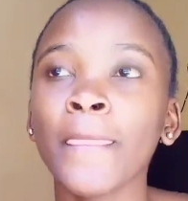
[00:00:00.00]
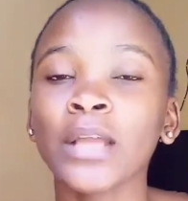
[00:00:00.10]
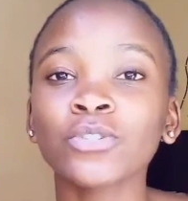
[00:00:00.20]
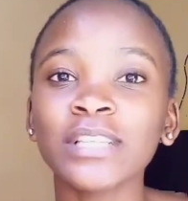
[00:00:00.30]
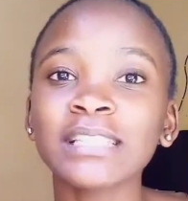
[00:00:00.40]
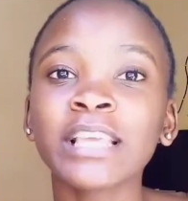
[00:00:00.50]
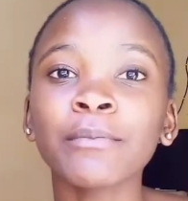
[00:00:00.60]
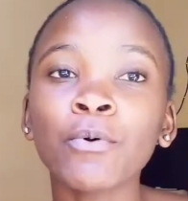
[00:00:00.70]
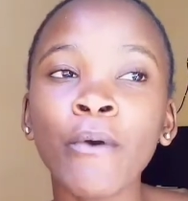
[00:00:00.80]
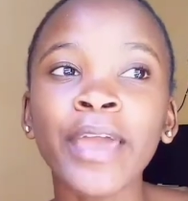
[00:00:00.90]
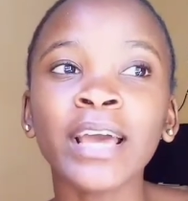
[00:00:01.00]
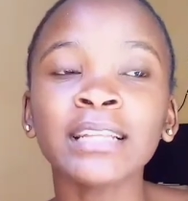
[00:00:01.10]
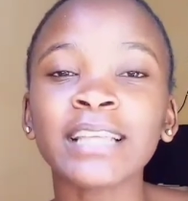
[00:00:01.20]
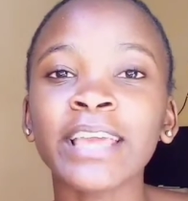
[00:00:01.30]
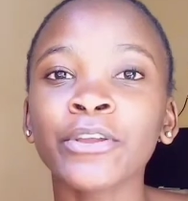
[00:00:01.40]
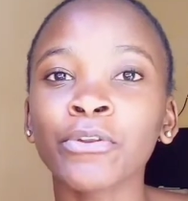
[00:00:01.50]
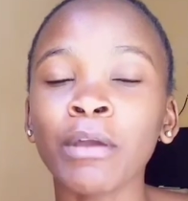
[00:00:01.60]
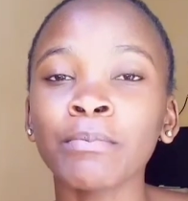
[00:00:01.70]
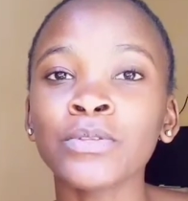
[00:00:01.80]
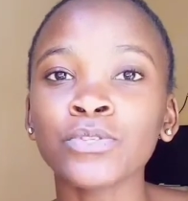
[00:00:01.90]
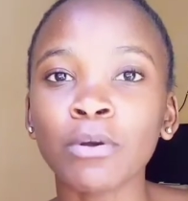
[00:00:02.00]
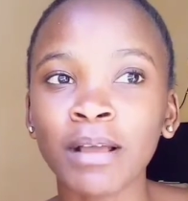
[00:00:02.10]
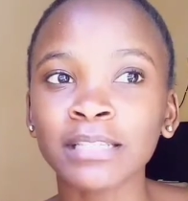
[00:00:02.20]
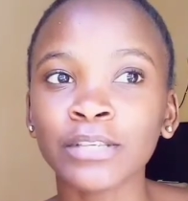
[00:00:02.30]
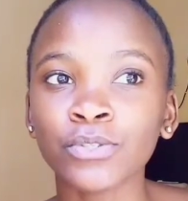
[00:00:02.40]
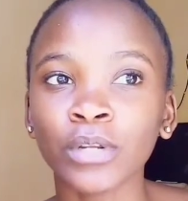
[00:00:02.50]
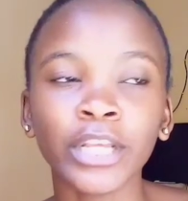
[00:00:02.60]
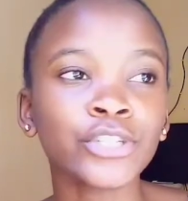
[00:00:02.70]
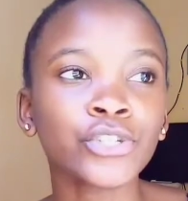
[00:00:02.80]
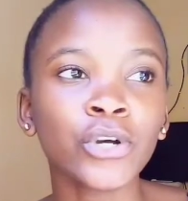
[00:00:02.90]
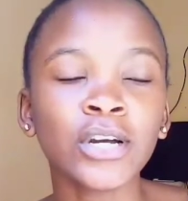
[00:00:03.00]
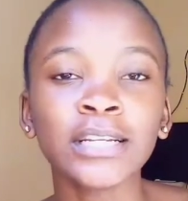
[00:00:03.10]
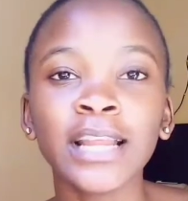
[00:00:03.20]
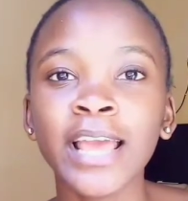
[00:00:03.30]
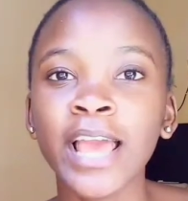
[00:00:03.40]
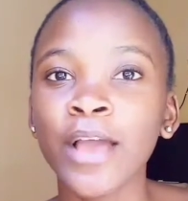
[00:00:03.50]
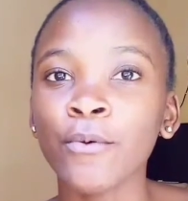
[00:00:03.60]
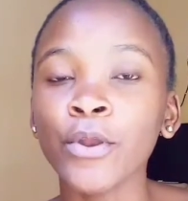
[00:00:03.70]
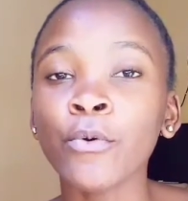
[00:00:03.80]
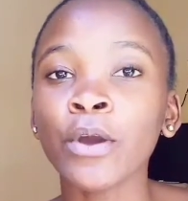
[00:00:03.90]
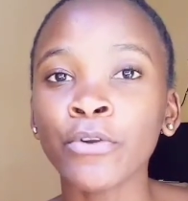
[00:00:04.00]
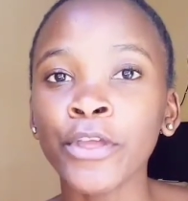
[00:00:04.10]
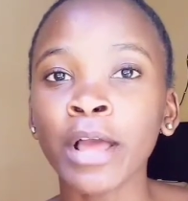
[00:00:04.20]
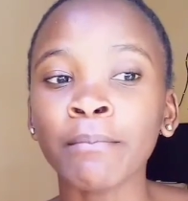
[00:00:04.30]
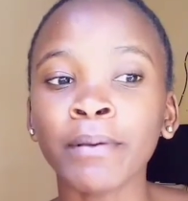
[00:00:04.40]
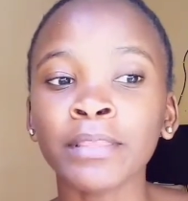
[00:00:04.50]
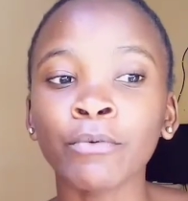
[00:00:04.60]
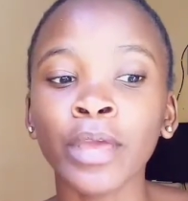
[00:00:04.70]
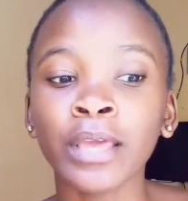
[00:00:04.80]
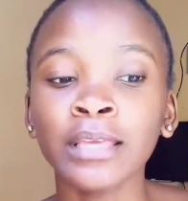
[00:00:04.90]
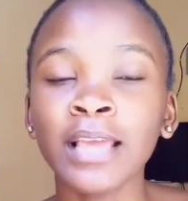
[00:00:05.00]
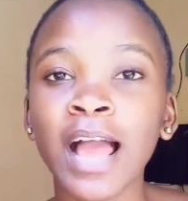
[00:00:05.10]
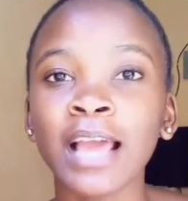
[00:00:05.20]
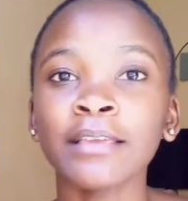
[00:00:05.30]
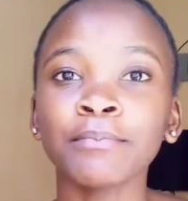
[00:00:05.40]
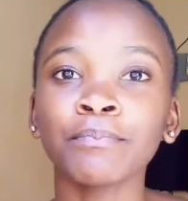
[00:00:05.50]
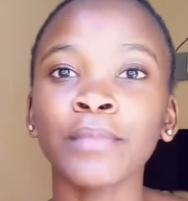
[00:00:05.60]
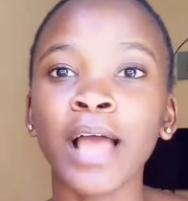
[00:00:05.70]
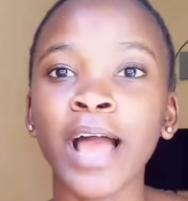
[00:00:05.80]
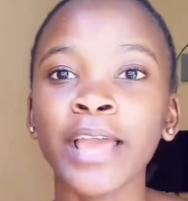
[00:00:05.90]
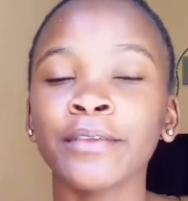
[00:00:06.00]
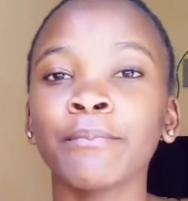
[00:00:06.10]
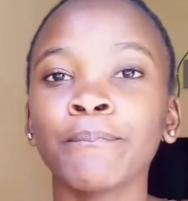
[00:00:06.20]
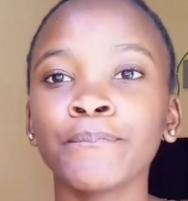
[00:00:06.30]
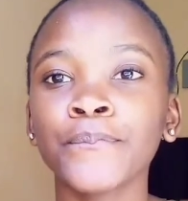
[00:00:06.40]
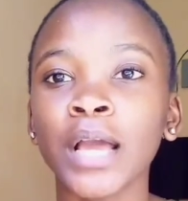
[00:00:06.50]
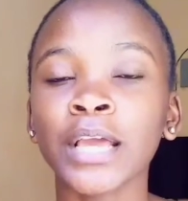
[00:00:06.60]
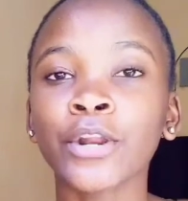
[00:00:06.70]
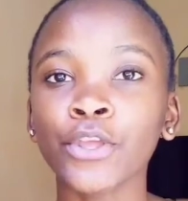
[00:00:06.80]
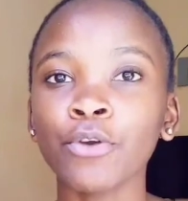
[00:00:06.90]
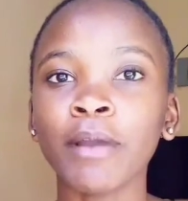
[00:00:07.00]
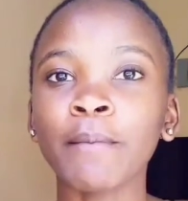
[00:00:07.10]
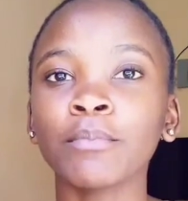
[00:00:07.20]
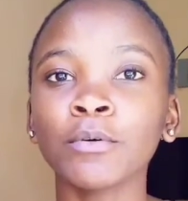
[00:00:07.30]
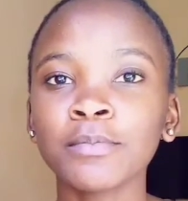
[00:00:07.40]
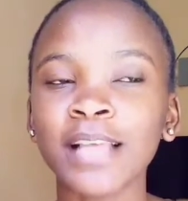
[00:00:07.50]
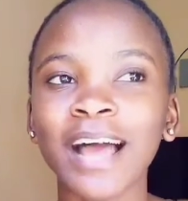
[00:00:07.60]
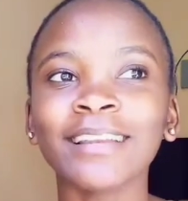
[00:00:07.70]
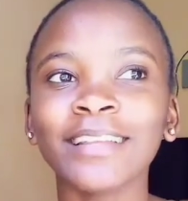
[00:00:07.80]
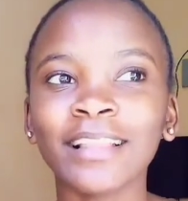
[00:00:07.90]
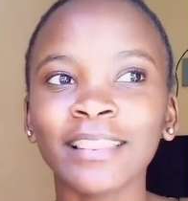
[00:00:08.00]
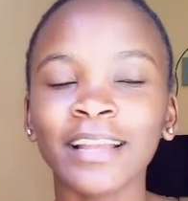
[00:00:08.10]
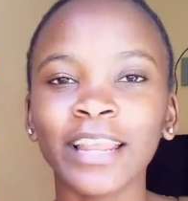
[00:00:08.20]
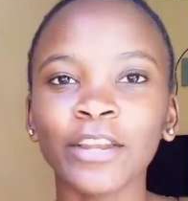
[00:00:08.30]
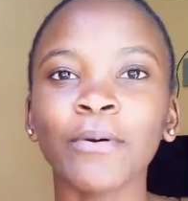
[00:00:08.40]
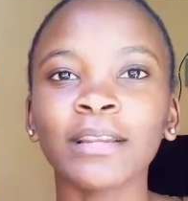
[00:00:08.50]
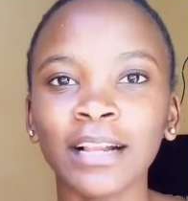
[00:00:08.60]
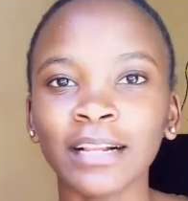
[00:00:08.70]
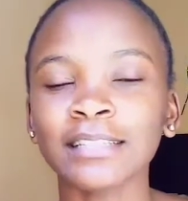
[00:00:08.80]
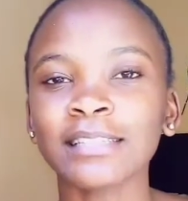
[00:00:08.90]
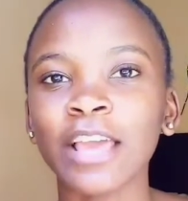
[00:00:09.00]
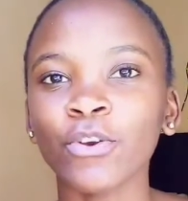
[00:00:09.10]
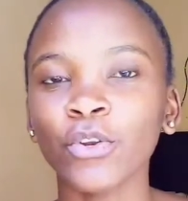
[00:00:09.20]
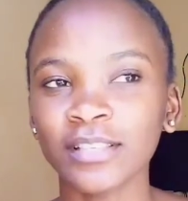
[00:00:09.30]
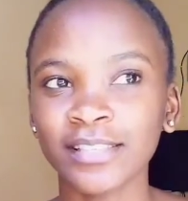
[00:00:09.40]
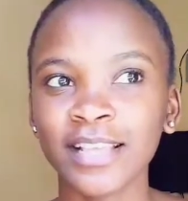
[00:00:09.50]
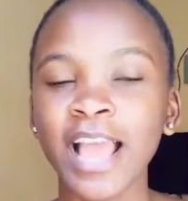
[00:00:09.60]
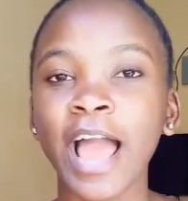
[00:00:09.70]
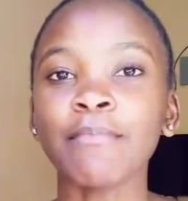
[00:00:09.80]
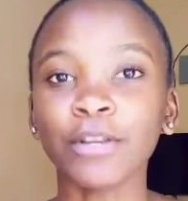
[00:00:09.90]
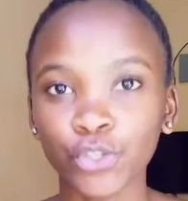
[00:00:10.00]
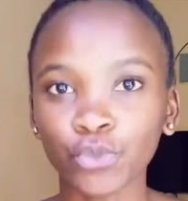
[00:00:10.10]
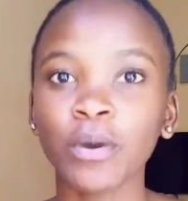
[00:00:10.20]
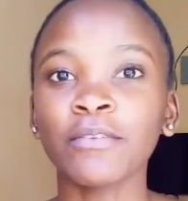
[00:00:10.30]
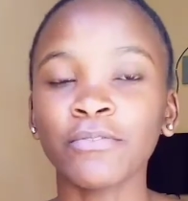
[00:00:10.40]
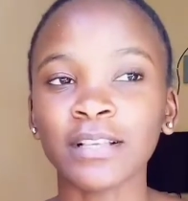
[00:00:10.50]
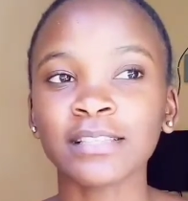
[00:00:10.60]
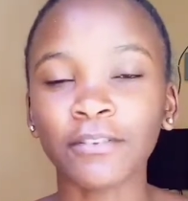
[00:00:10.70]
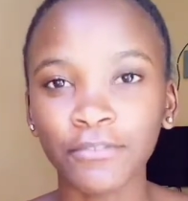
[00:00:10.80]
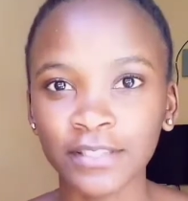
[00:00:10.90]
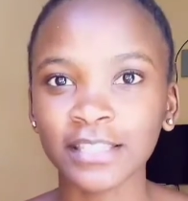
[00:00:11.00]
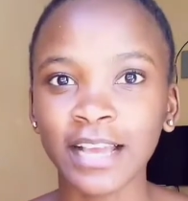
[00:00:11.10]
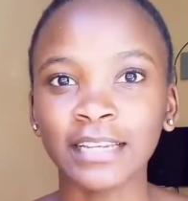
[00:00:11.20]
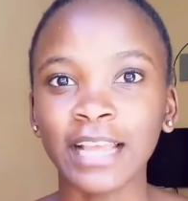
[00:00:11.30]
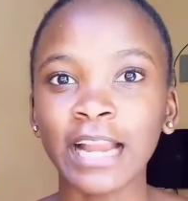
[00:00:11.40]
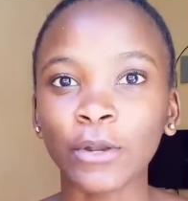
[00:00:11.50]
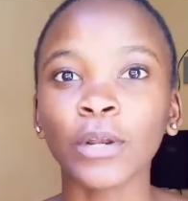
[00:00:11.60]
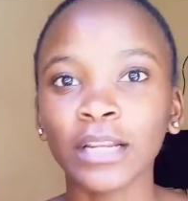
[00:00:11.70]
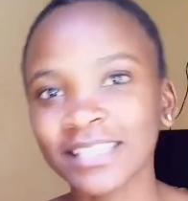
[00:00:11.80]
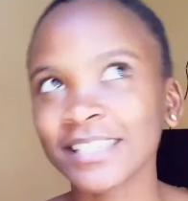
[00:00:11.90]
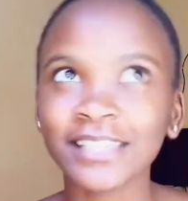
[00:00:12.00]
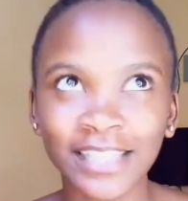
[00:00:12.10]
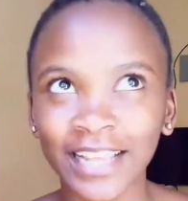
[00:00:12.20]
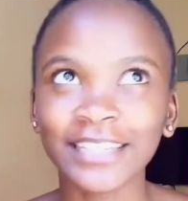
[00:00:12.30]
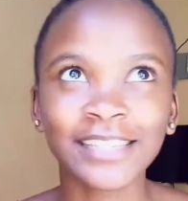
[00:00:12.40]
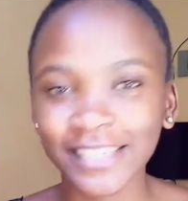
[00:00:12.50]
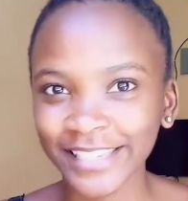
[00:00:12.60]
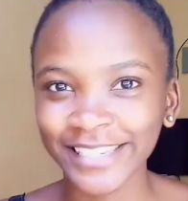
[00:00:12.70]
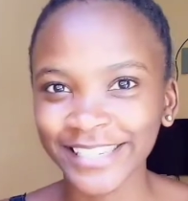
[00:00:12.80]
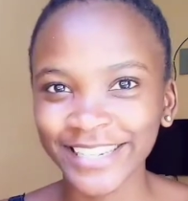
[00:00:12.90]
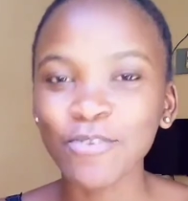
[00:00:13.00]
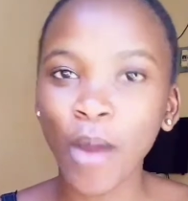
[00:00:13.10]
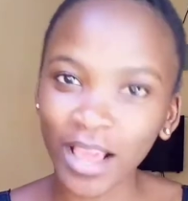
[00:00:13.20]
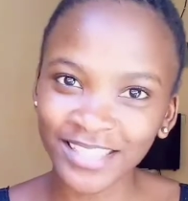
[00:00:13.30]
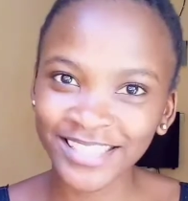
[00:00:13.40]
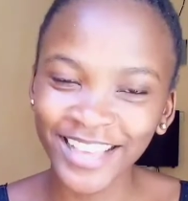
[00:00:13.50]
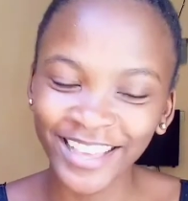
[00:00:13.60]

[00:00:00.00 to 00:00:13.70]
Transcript: to just keep quiet. I grew up in so much isolation. When we were growing up, by the way, I I grew my boobs earlier than anyone else. I always I matured faster physically, adolescent wise